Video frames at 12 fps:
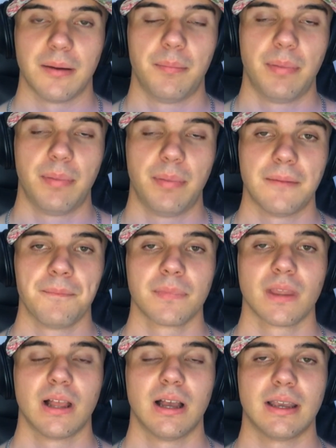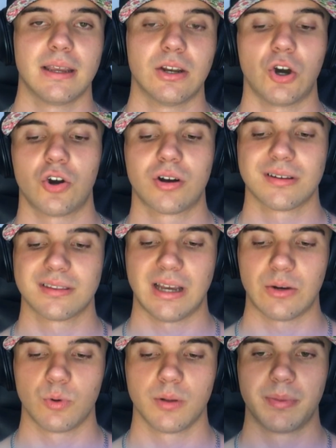But in August
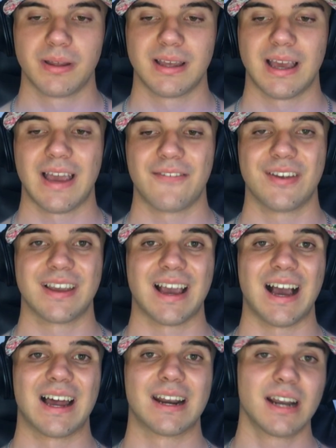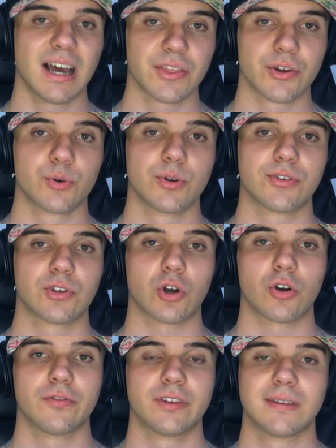ninth, we'll be having another
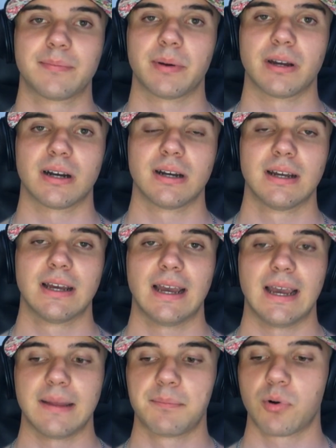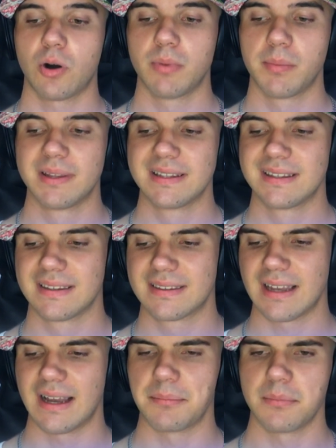restock of this pair, and probably this
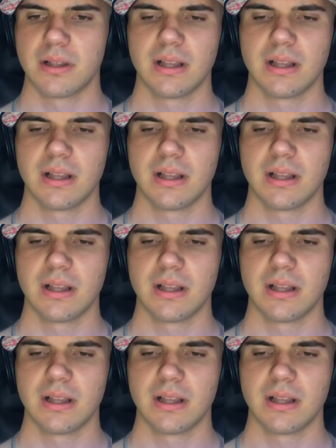time,